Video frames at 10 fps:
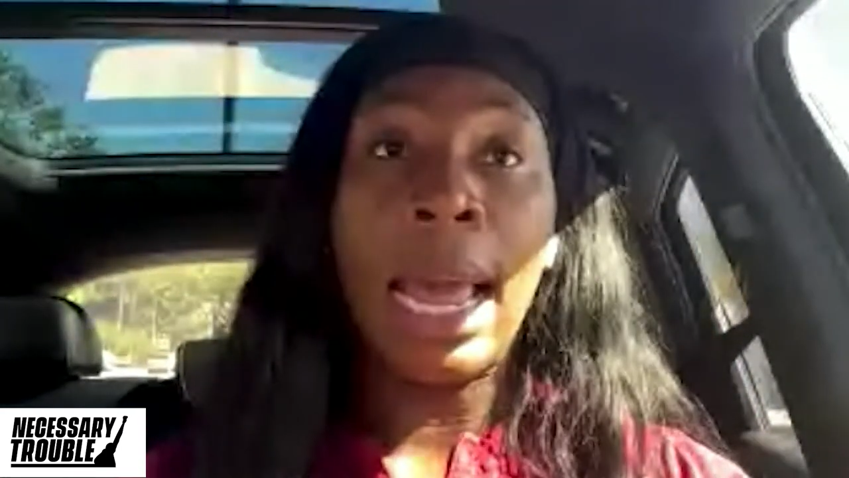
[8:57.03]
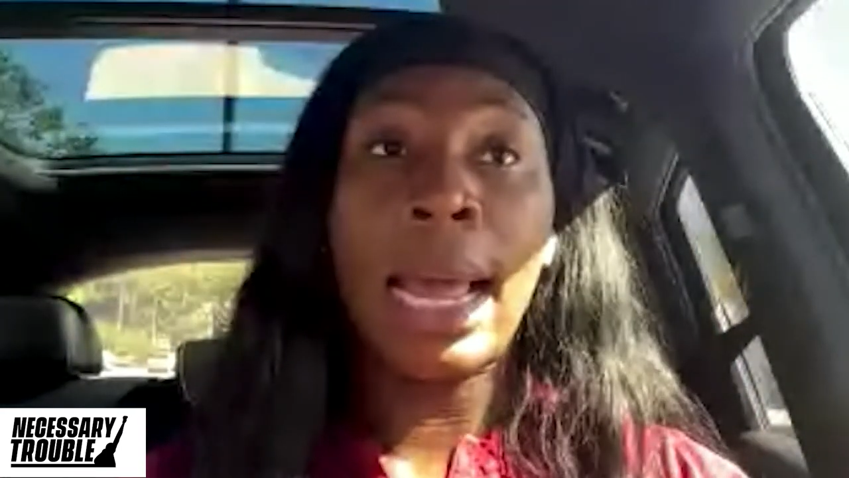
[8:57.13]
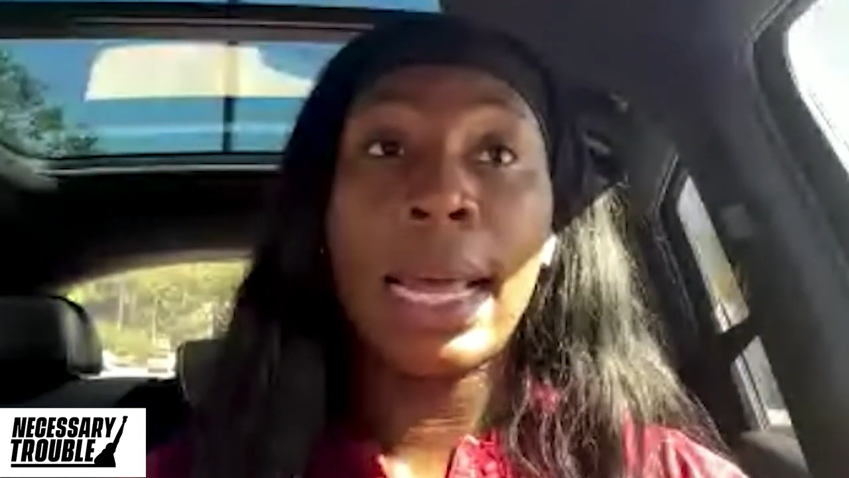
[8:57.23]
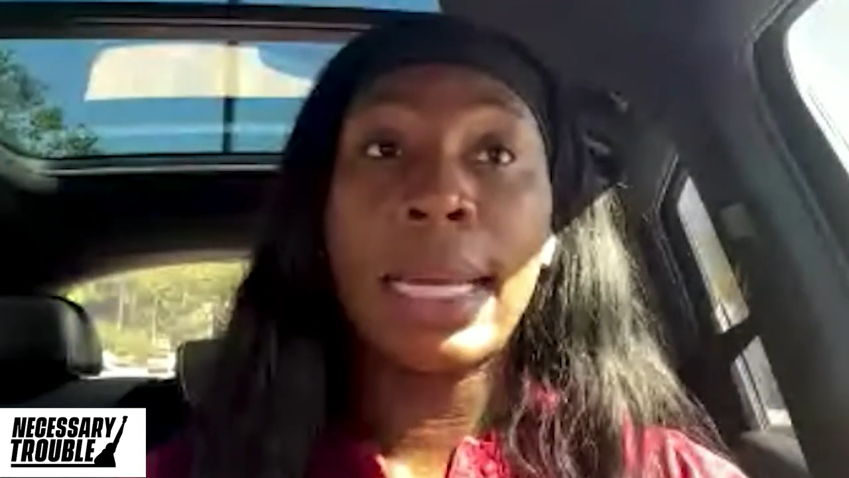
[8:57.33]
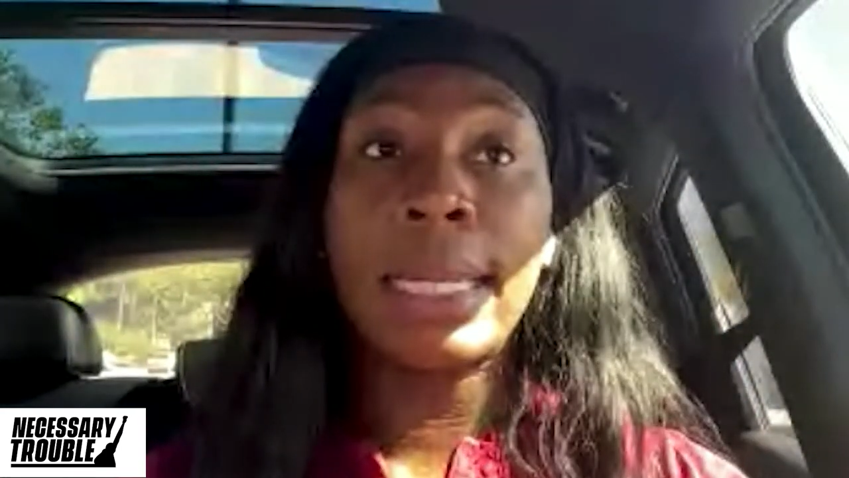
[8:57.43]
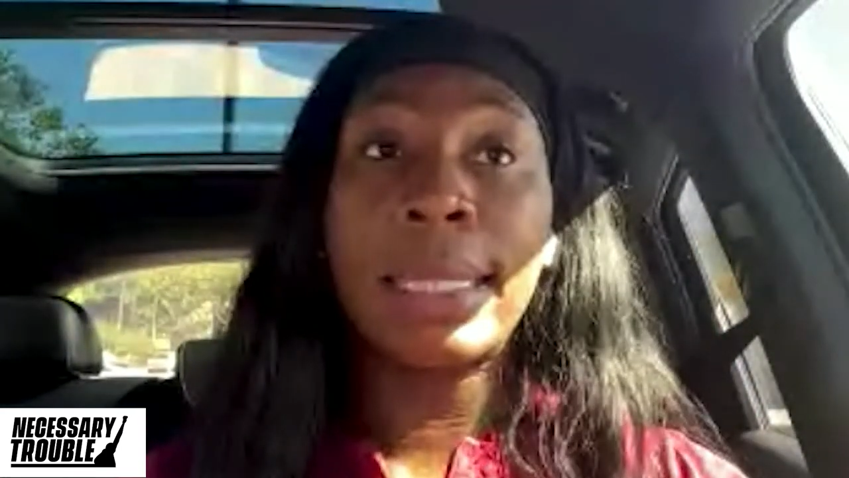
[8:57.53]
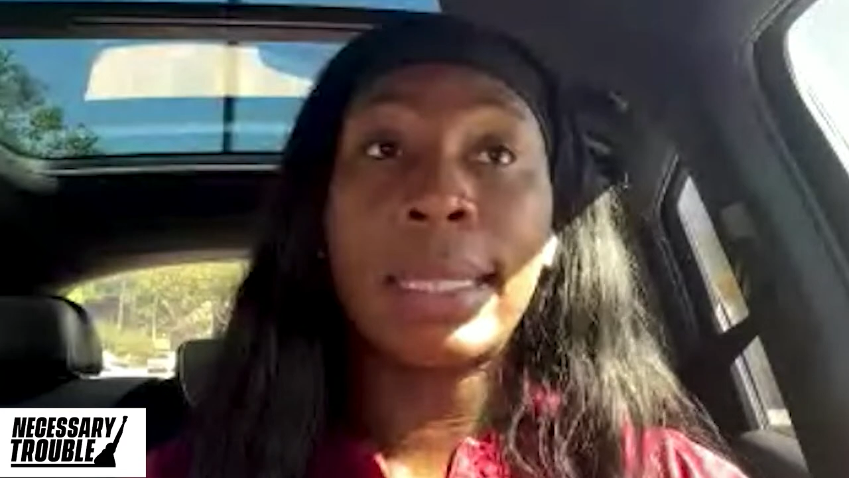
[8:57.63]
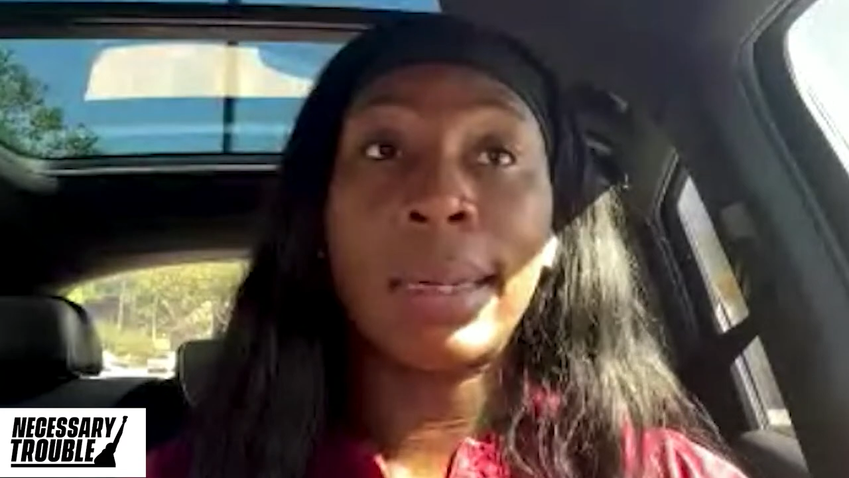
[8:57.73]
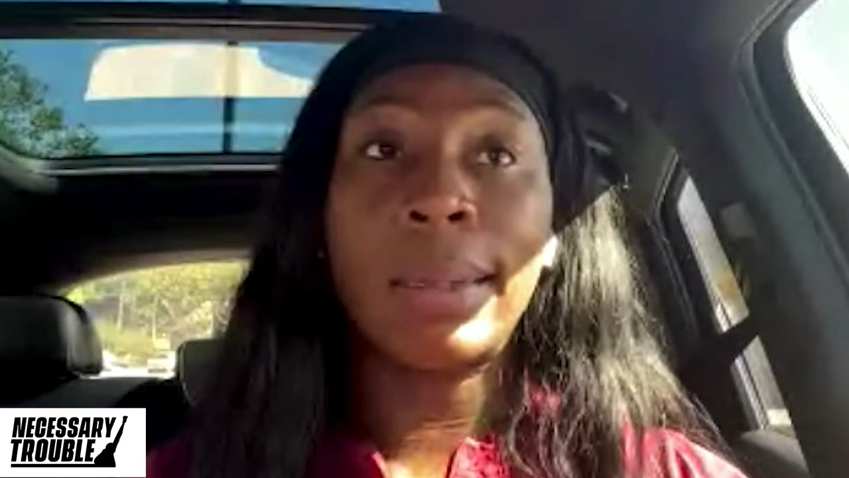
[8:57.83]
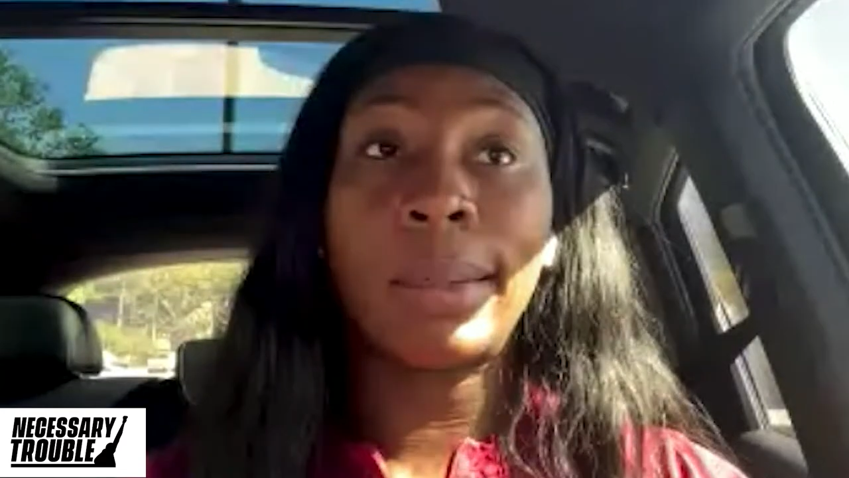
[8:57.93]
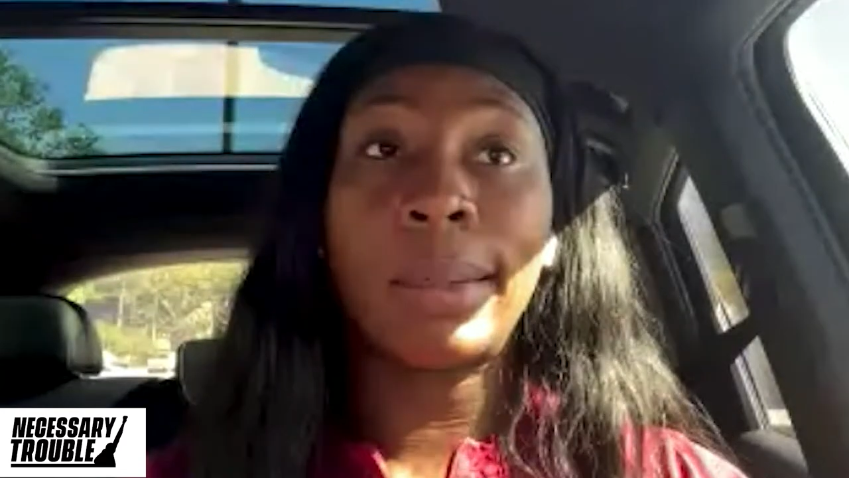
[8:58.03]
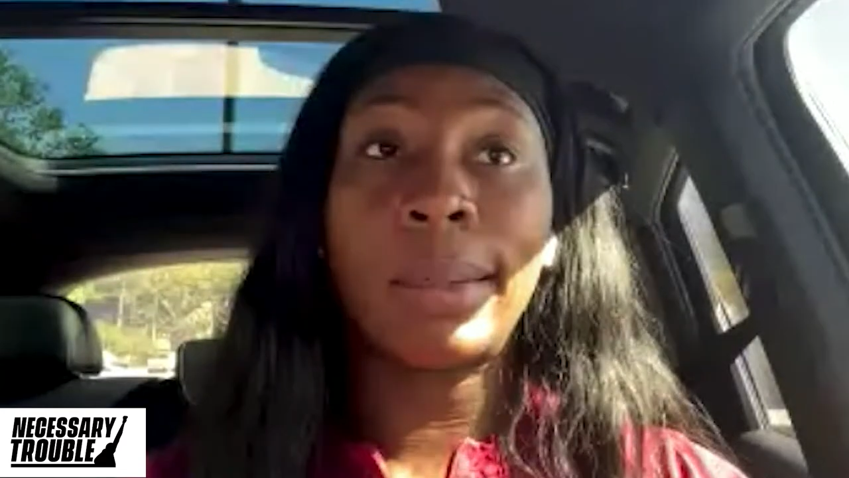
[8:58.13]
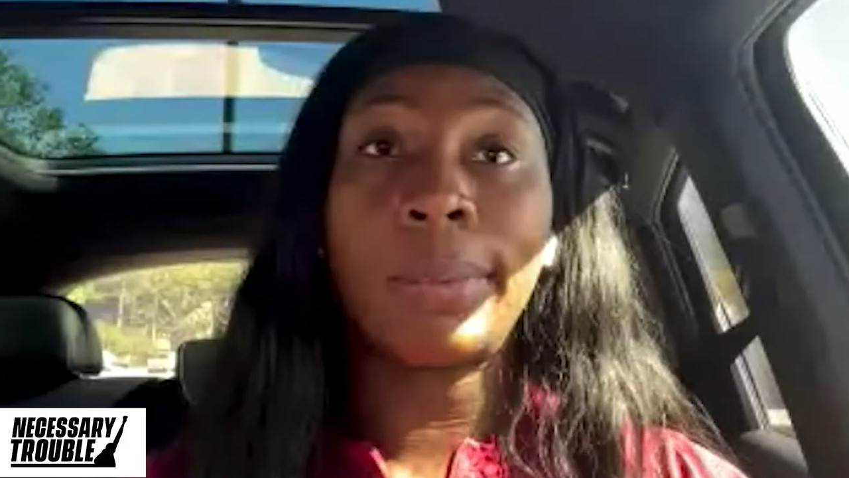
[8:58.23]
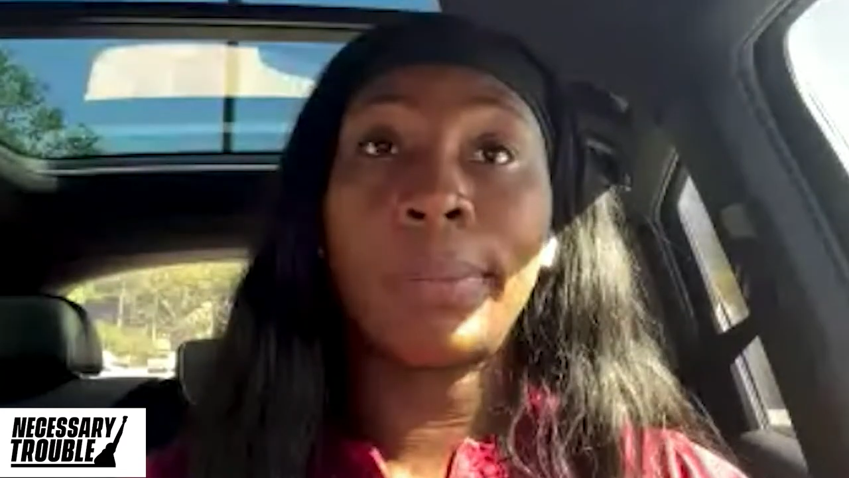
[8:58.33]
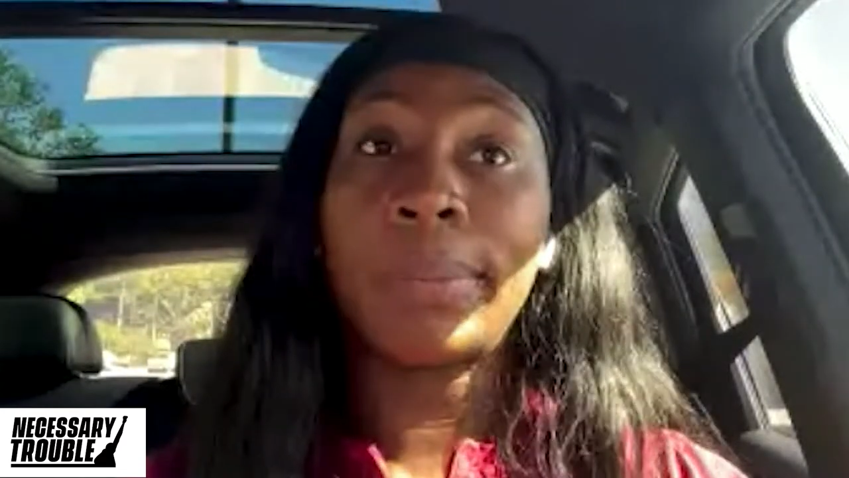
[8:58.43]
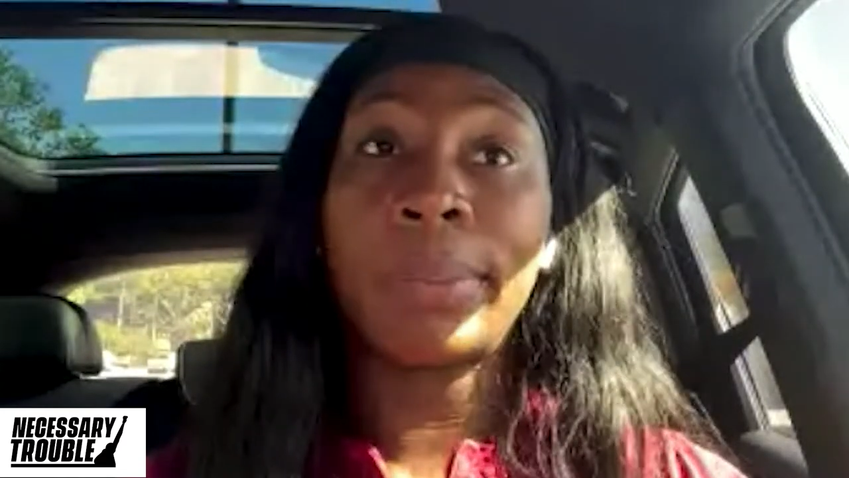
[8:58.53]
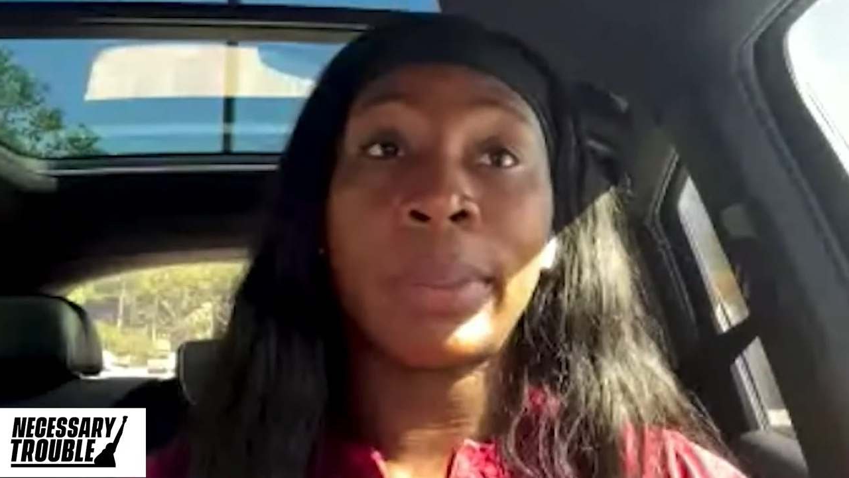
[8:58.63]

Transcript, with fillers: And um,